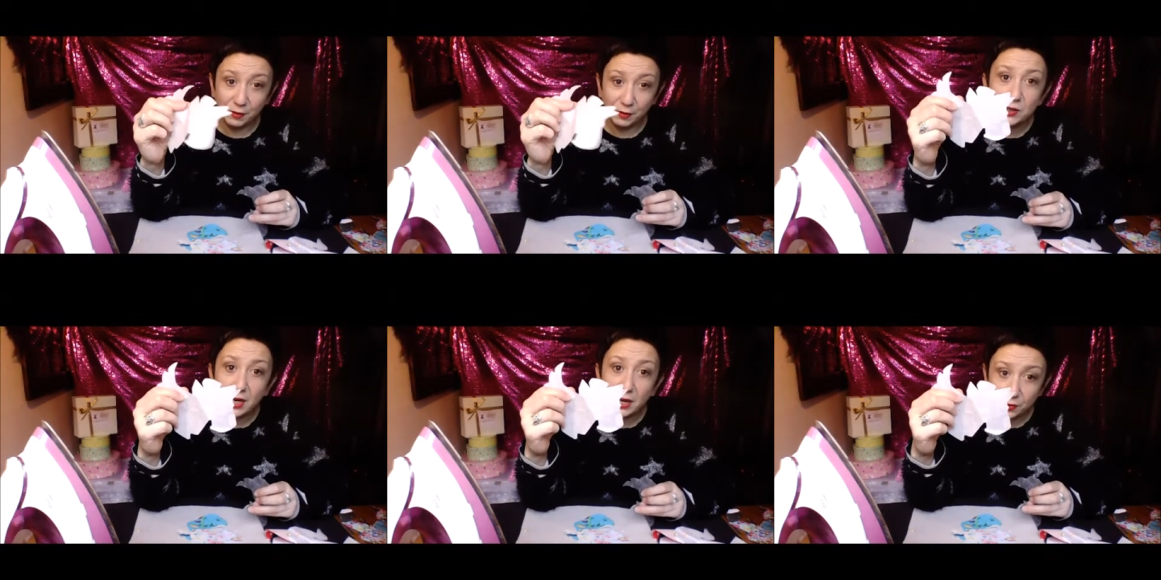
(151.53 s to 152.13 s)
It
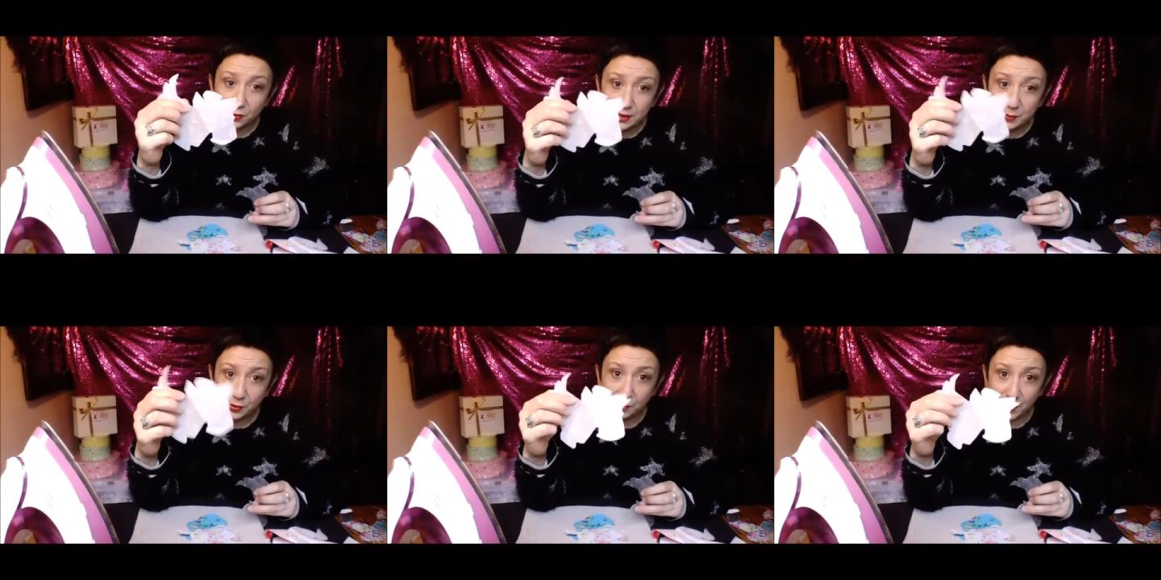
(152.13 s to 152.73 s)
feels like
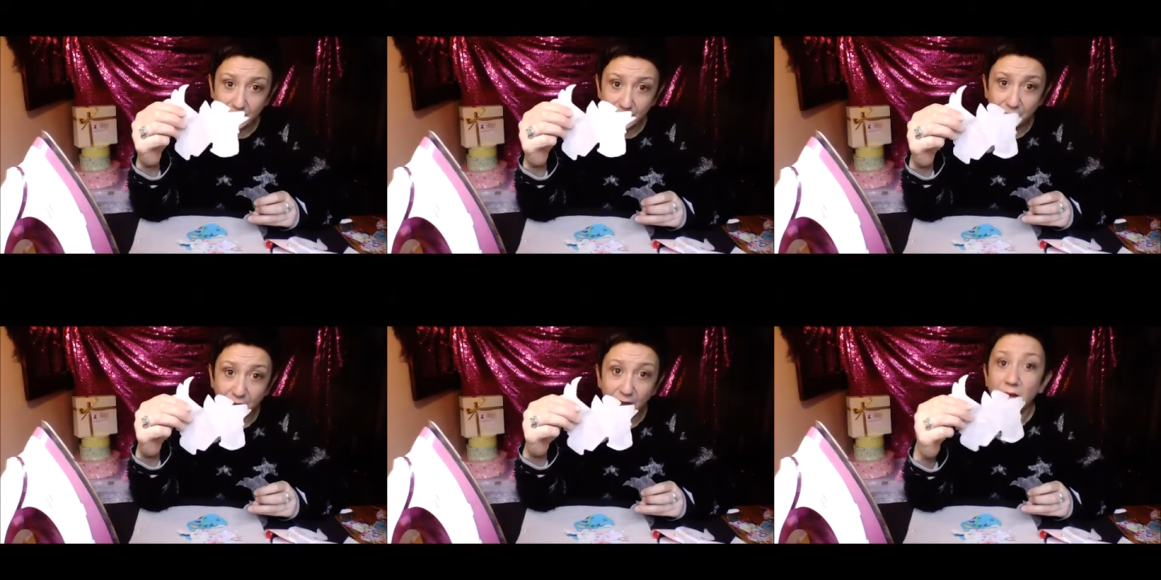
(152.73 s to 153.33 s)
greaseproof
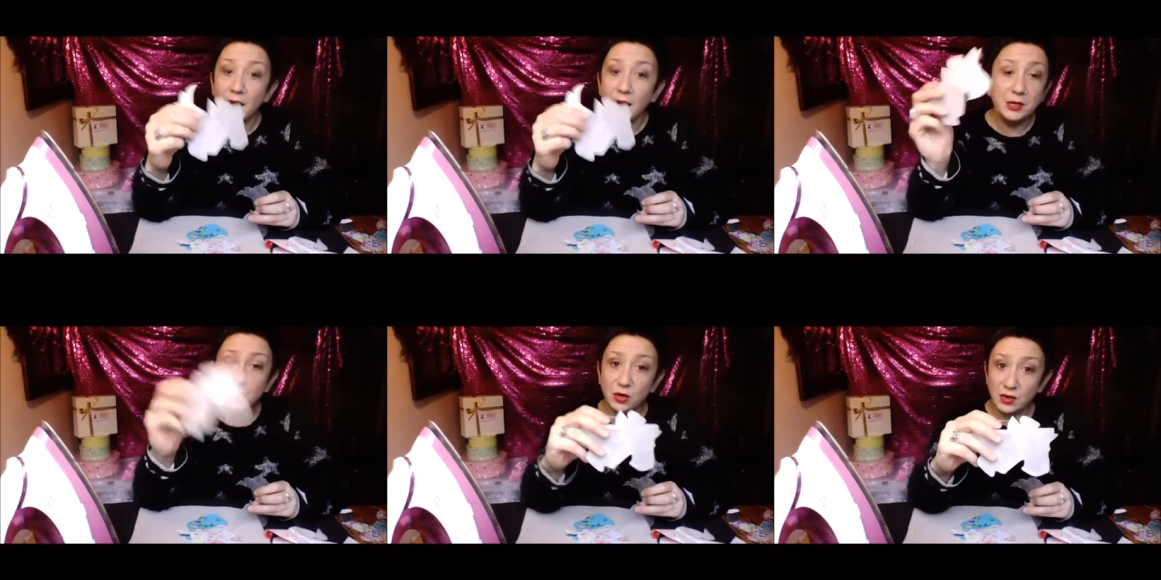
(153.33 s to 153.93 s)
paper, and
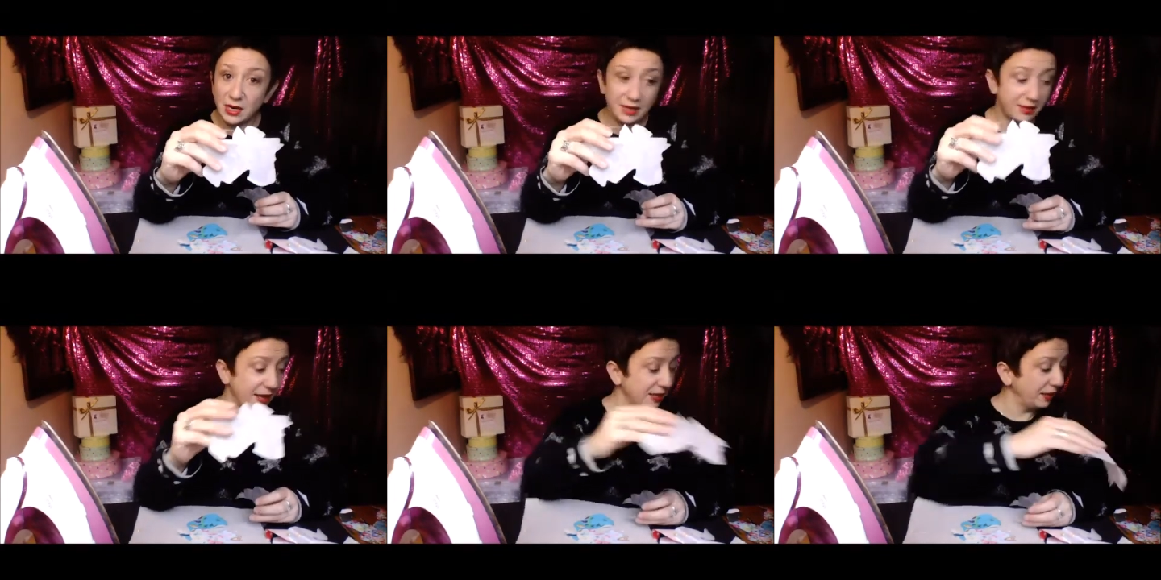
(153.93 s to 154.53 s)
we don't need
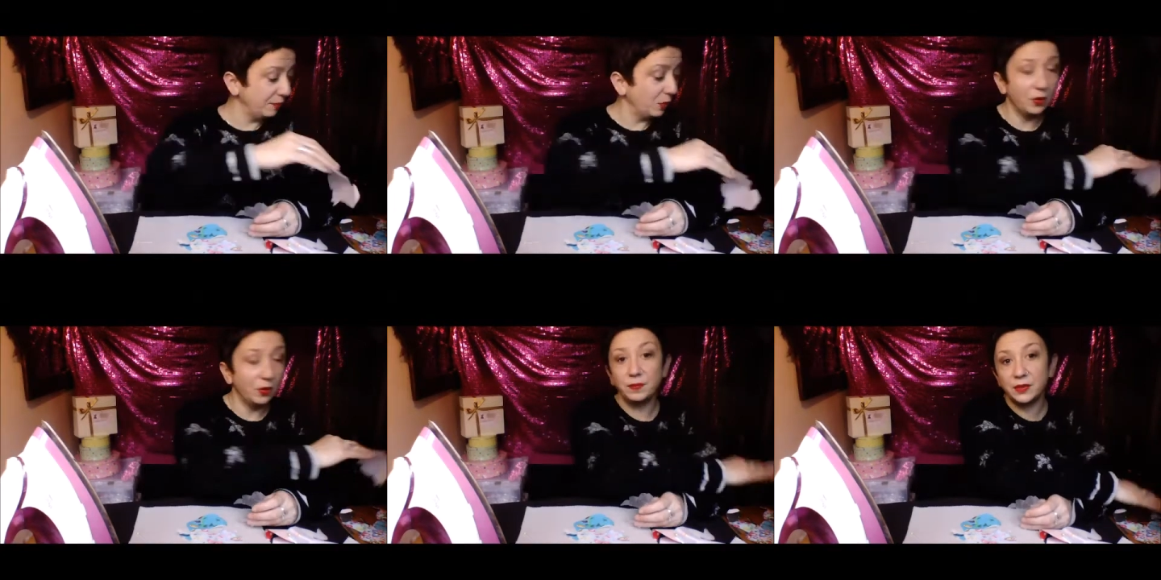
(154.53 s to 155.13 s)
that
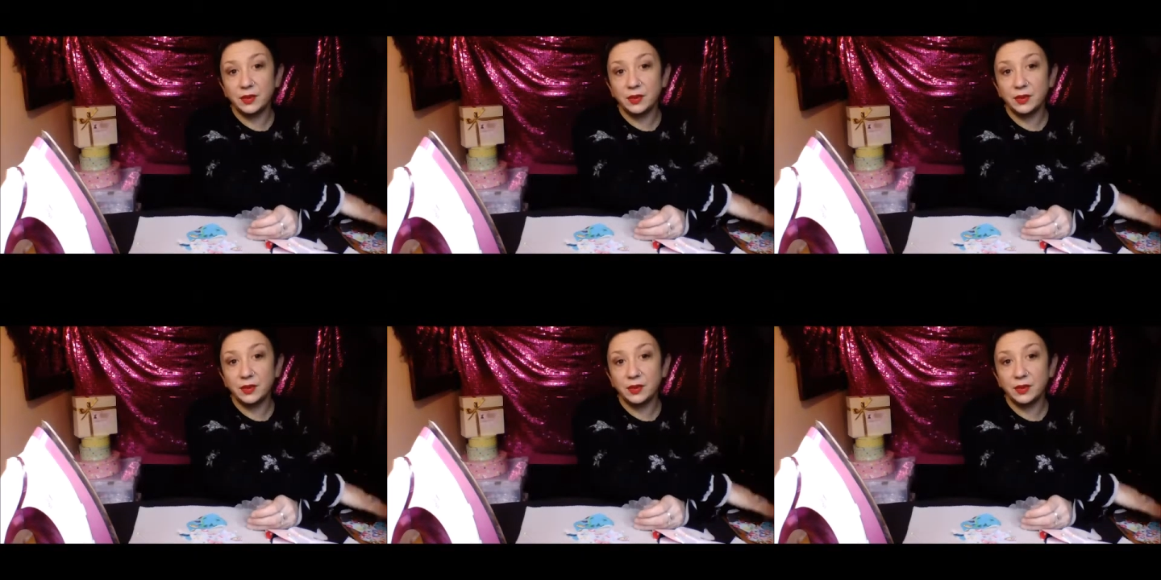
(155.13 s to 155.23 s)
anymore.